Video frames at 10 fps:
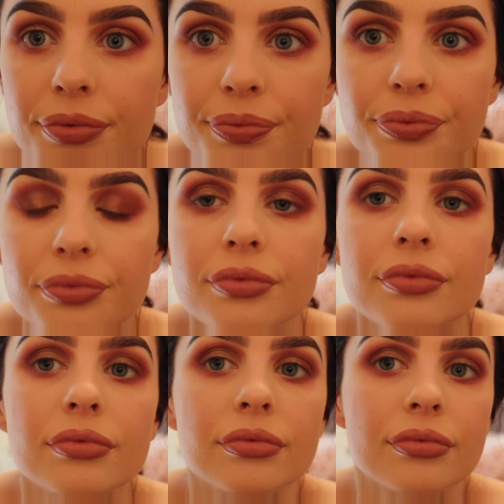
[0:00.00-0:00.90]

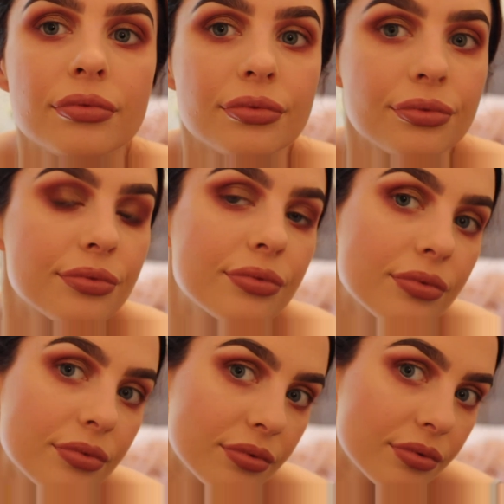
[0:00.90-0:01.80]

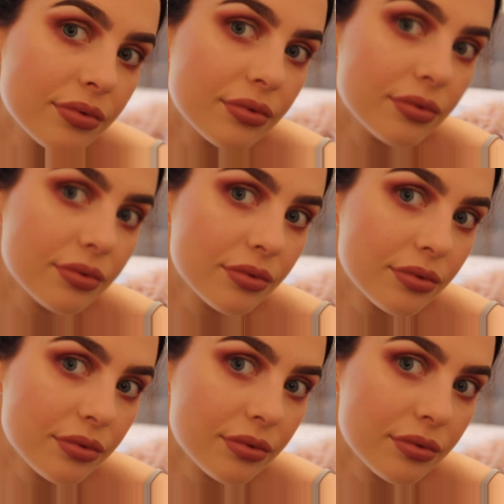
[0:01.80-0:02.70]

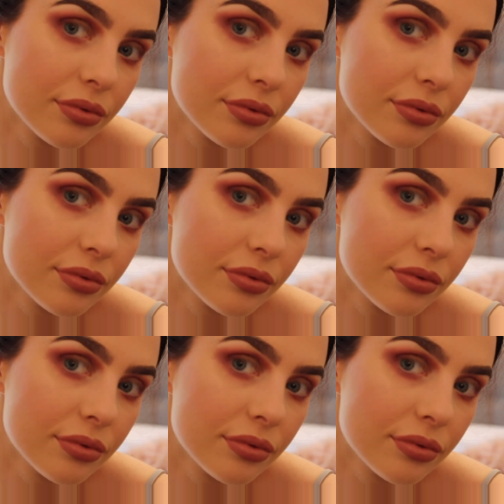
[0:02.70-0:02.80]
No one is speaking in this clip.